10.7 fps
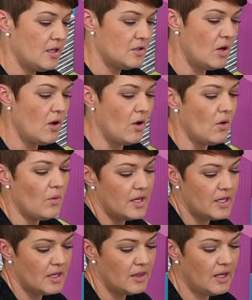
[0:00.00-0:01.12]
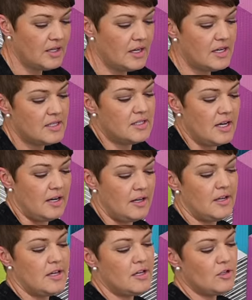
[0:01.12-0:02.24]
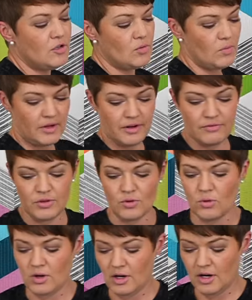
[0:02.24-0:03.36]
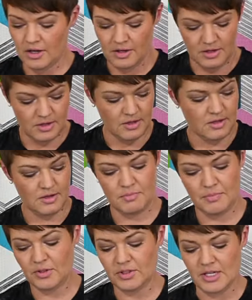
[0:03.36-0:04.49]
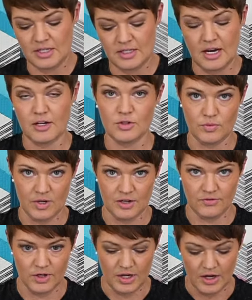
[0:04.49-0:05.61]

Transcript: So, like I said, each one of your buildings has 3 different